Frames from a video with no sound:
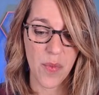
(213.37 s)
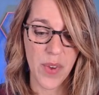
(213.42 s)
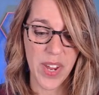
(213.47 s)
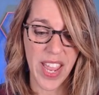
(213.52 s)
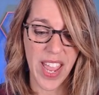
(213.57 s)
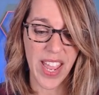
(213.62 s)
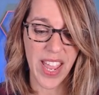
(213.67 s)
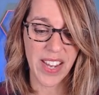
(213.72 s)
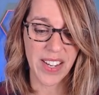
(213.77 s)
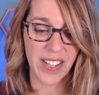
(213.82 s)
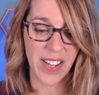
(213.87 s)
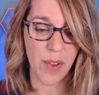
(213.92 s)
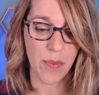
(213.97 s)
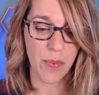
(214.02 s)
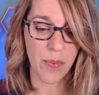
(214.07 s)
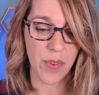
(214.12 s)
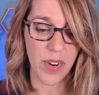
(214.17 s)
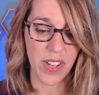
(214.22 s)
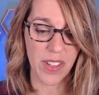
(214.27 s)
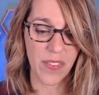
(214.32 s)
We end
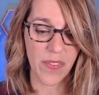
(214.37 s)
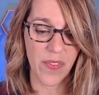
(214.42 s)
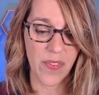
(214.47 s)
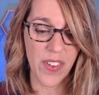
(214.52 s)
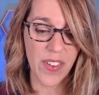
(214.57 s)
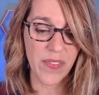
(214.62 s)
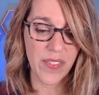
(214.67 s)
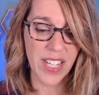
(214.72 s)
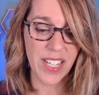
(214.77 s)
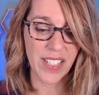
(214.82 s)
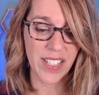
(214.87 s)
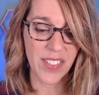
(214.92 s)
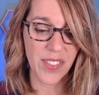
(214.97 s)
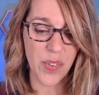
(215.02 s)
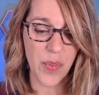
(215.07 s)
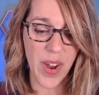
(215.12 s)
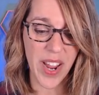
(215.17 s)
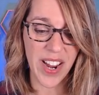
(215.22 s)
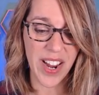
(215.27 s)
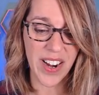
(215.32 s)
up with 50
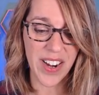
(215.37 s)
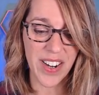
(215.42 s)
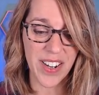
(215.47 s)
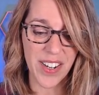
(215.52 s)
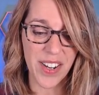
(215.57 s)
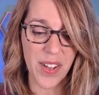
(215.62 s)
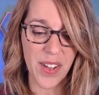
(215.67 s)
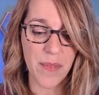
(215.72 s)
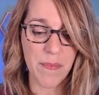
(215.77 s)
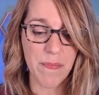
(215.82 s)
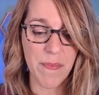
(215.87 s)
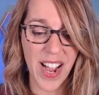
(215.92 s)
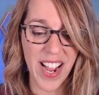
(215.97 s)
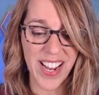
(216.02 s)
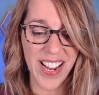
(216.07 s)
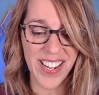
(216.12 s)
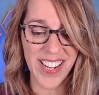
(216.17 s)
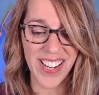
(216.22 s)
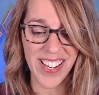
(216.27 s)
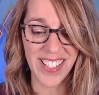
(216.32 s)
squared
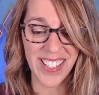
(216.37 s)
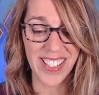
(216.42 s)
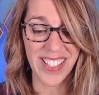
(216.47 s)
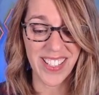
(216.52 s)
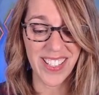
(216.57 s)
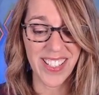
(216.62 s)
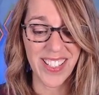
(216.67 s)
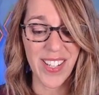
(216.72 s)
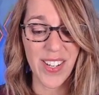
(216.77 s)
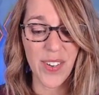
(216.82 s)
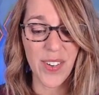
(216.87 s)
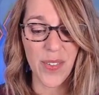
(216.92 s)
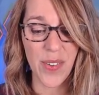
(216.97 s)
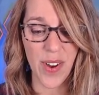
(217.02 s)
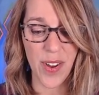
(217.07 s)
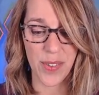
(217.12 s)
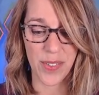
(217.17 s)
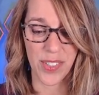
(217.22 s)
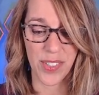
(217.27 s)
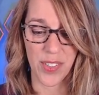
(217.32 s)
minus
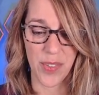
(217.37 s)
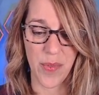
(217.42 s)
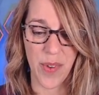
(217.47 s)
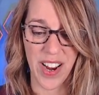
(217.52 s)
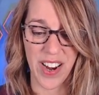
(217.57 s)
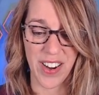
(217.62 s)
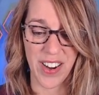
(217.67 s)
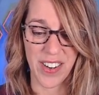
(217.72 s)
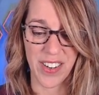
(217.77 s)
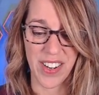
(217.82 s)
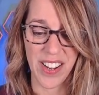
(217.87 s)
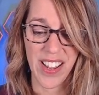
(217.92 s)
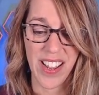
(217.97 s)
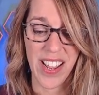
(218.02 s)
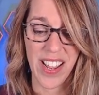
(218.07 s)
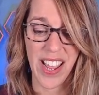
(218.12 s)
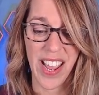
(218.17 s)
0 squared,